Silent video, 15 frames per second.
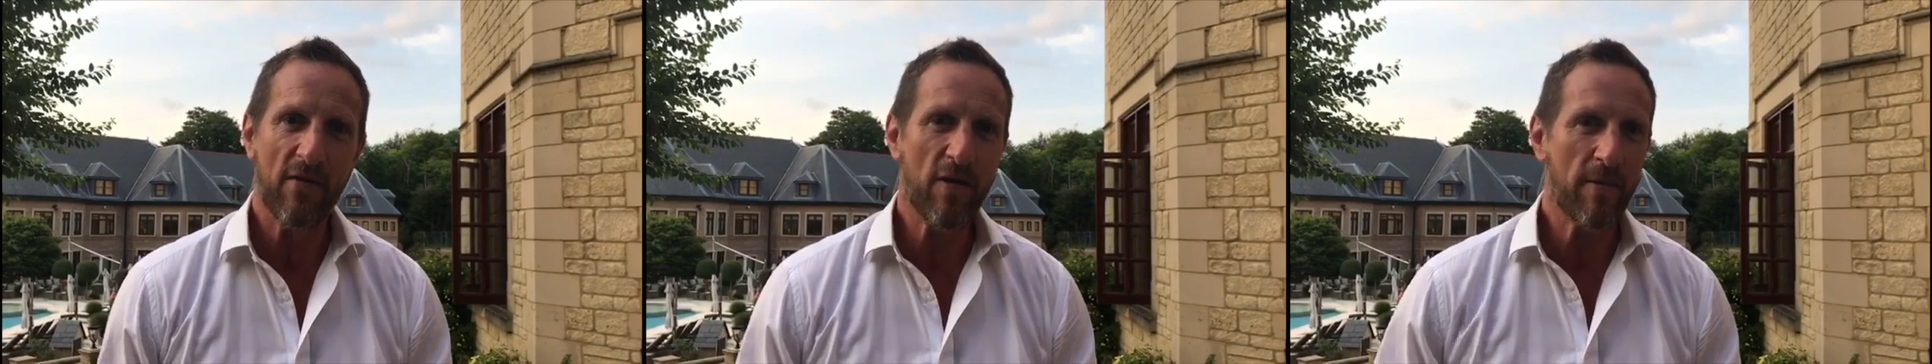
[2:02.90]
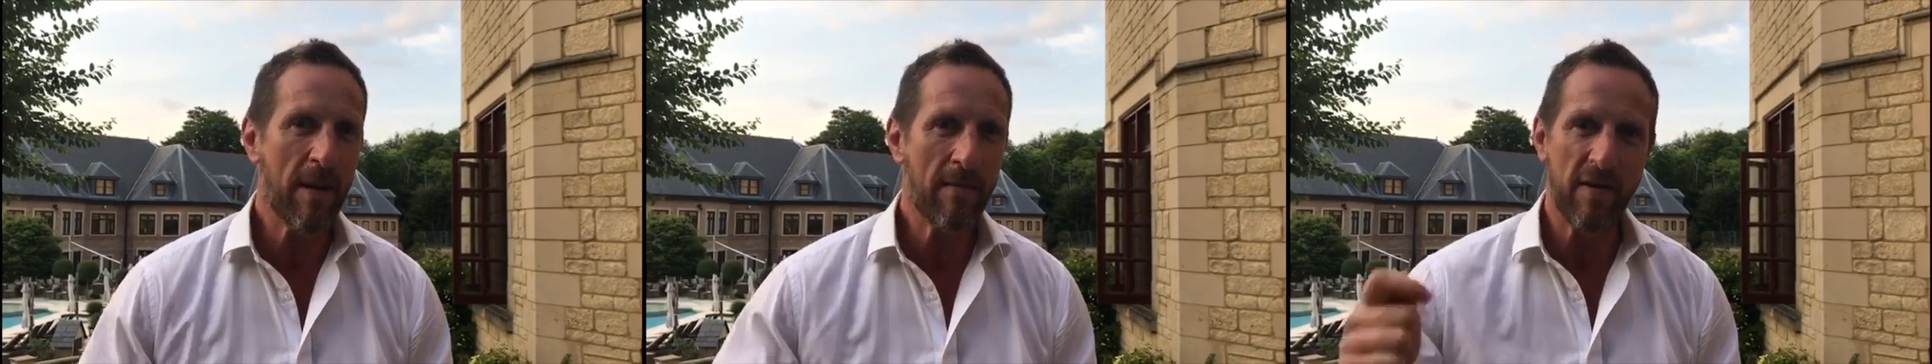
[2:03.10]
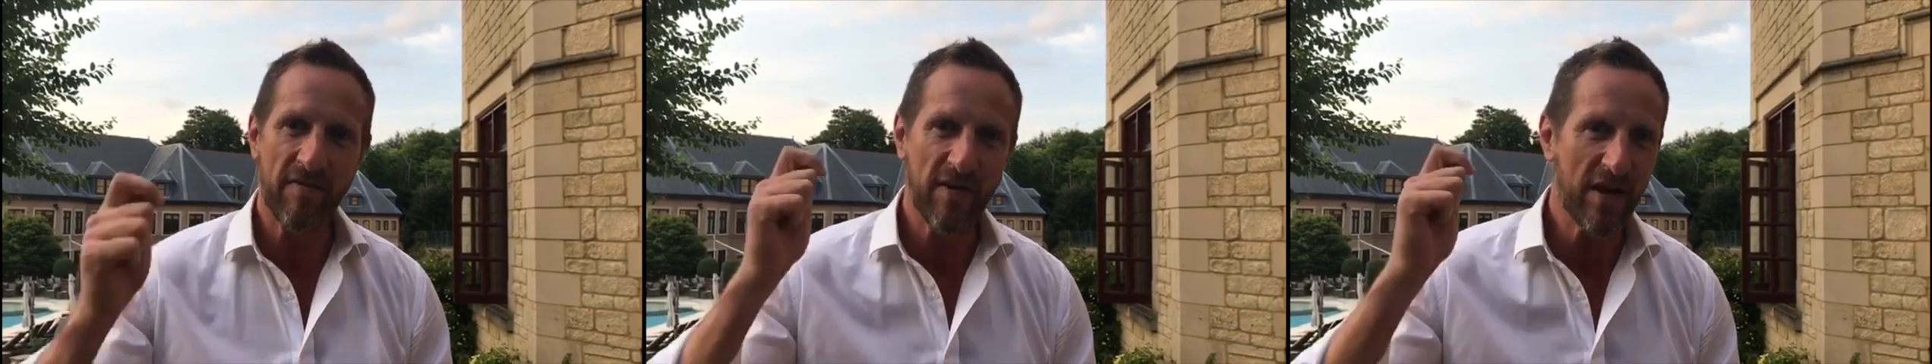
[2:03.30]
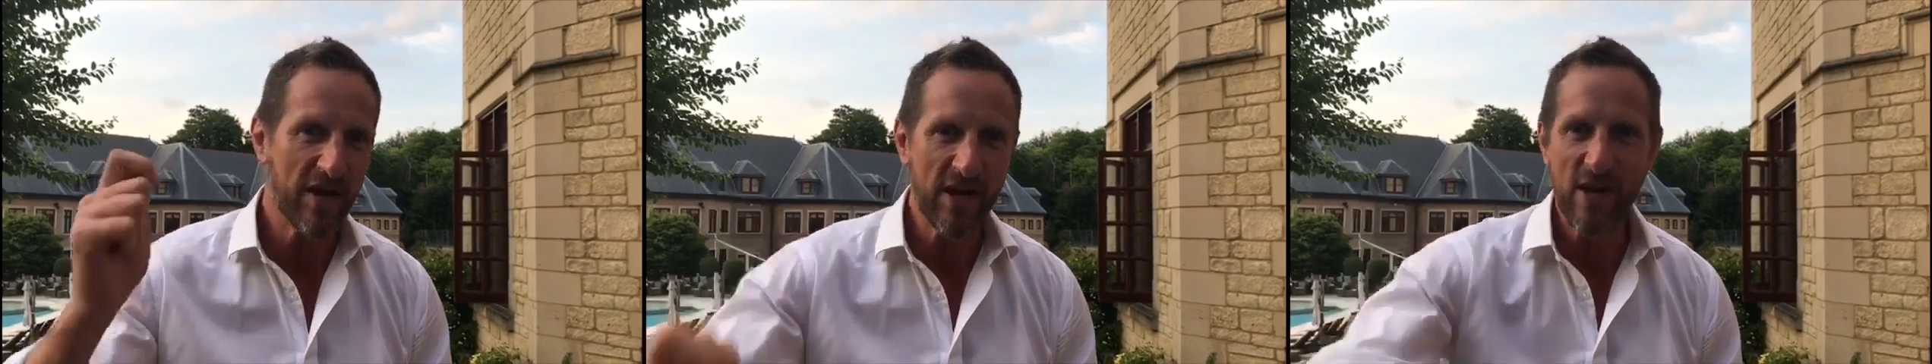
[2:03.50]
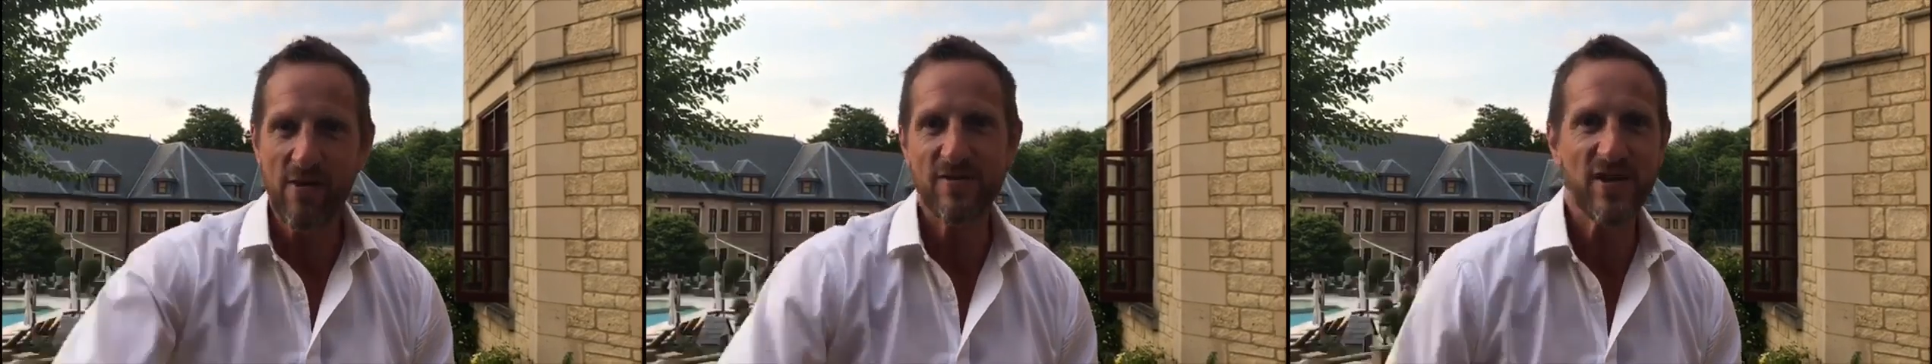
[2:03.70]
Remember, if you
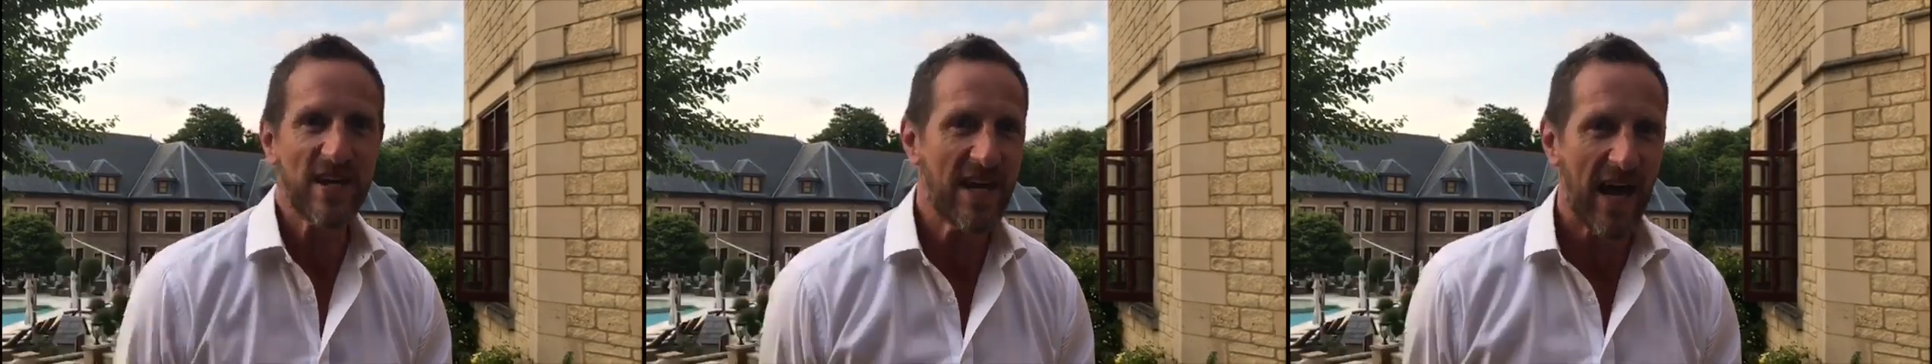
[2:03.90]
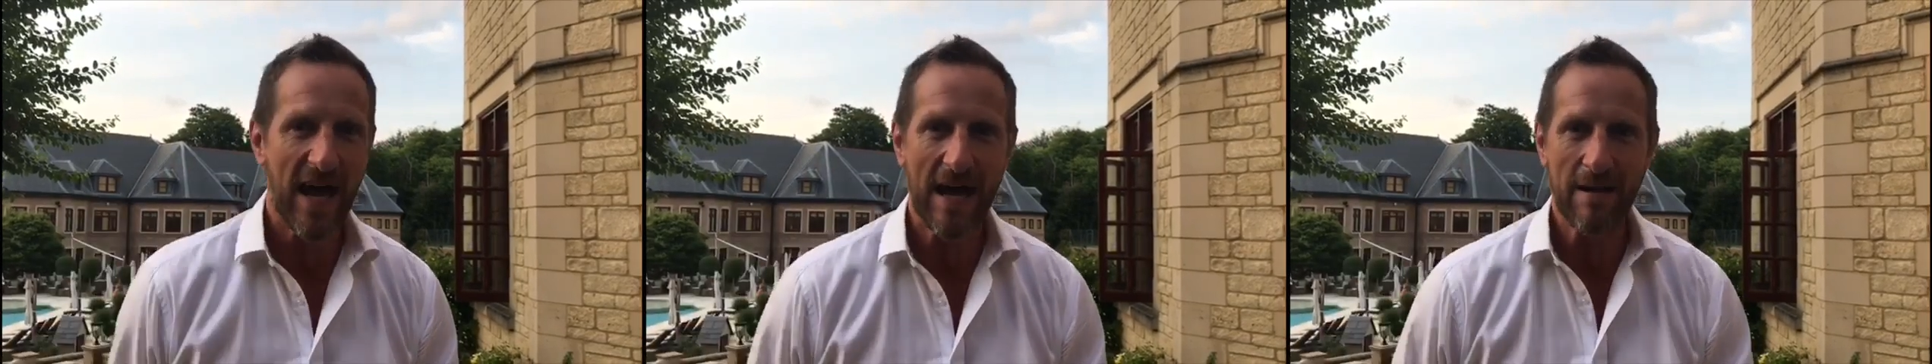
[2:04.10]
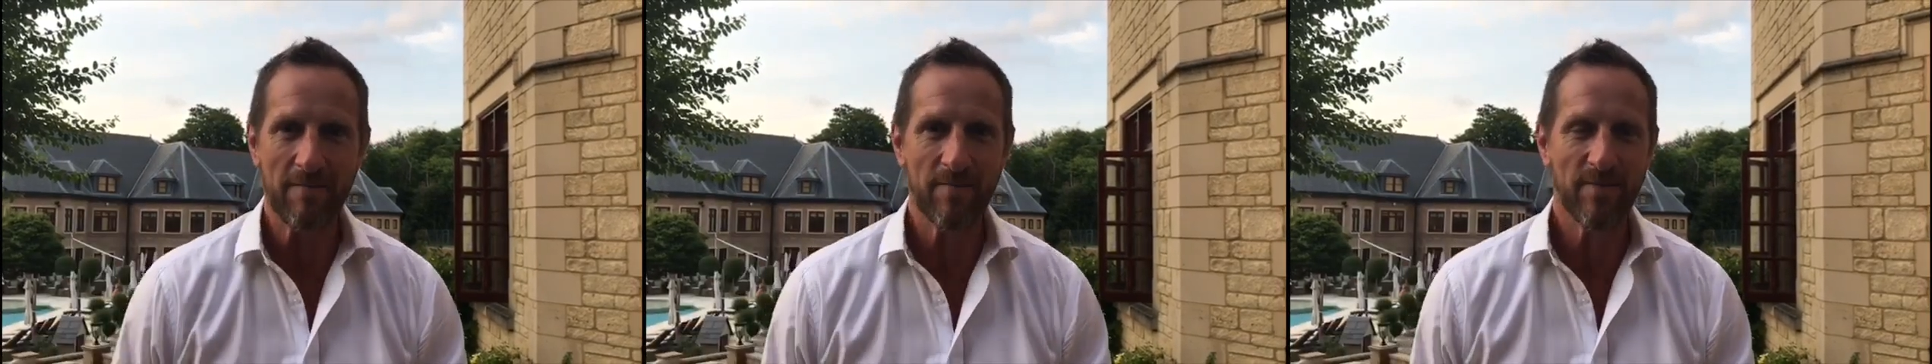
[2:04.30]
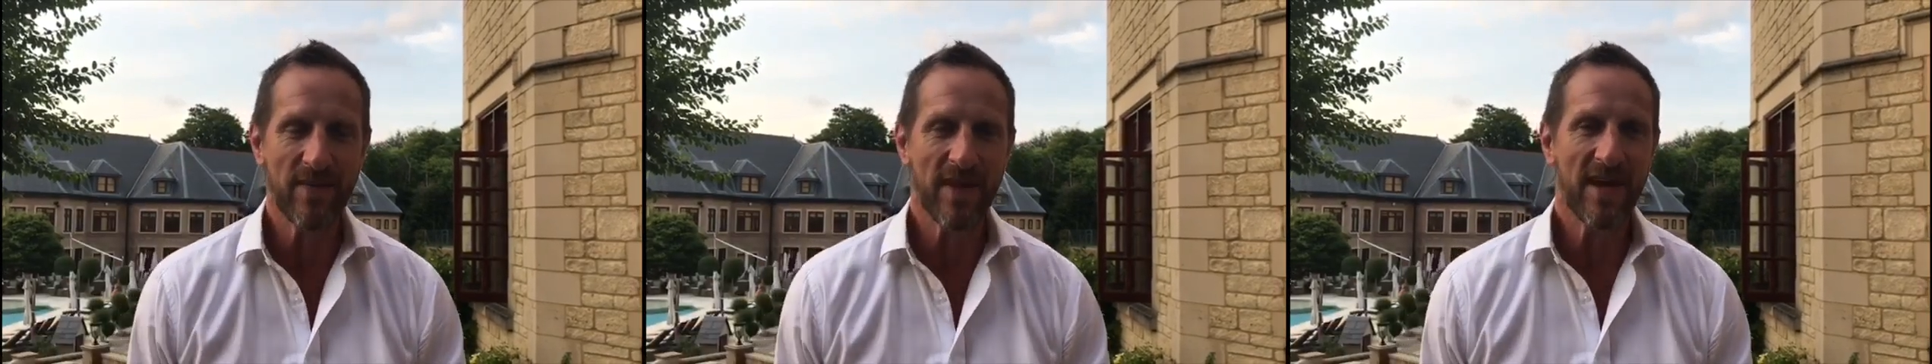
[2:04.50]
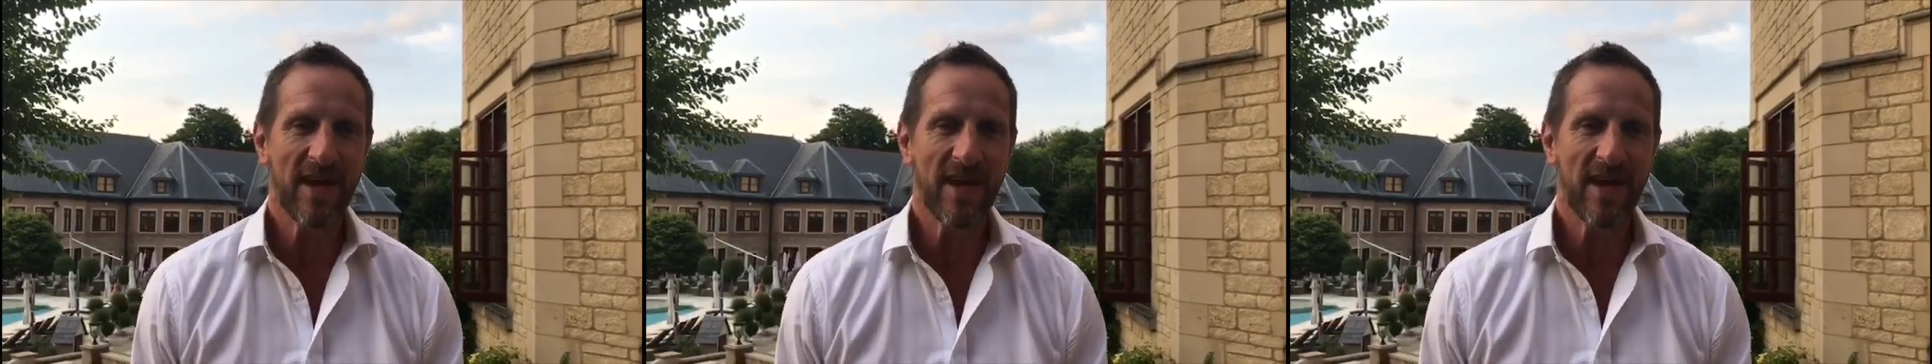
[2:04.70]
lose a game,